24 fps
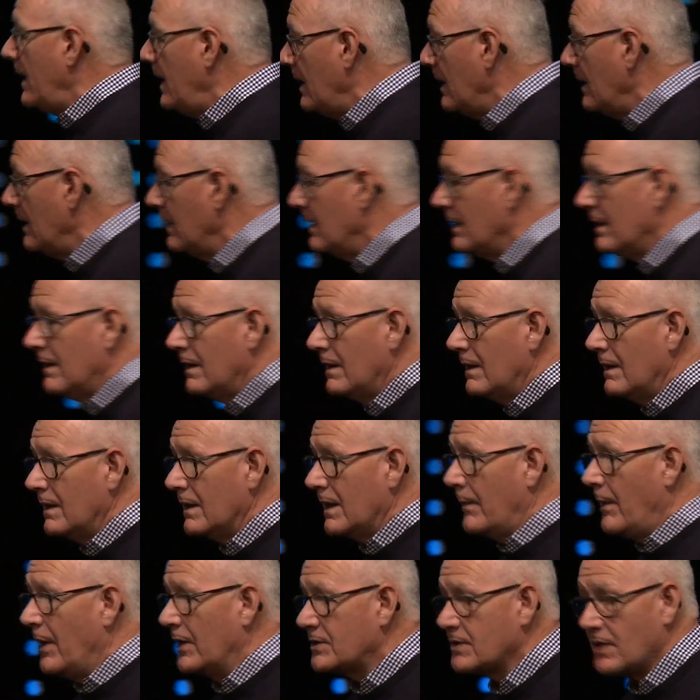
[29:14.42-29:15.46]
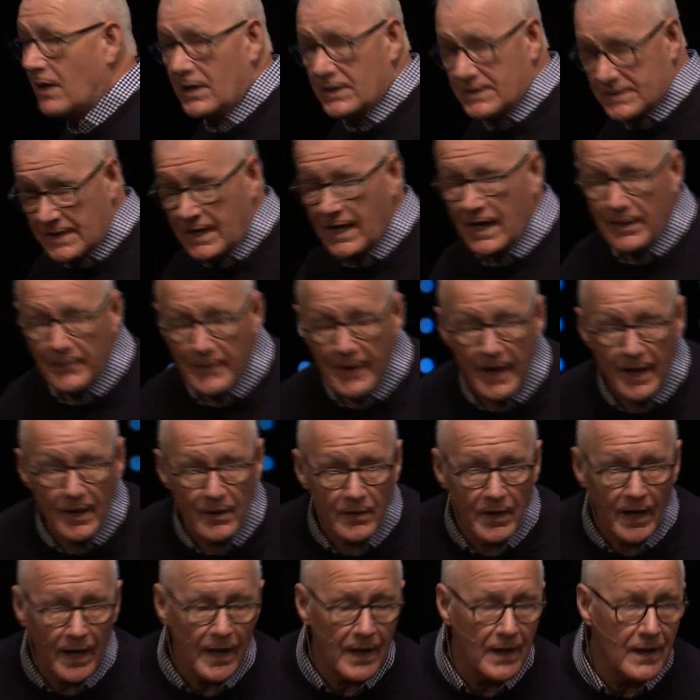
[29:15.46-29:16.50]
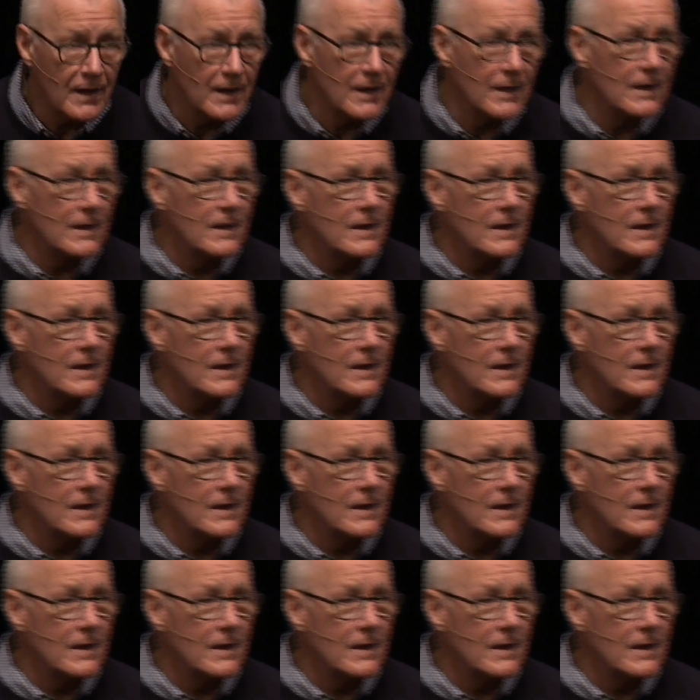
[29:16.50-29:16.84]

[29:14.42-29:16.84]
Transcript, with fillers: to be? Come on, church, say amen, okay? Amen.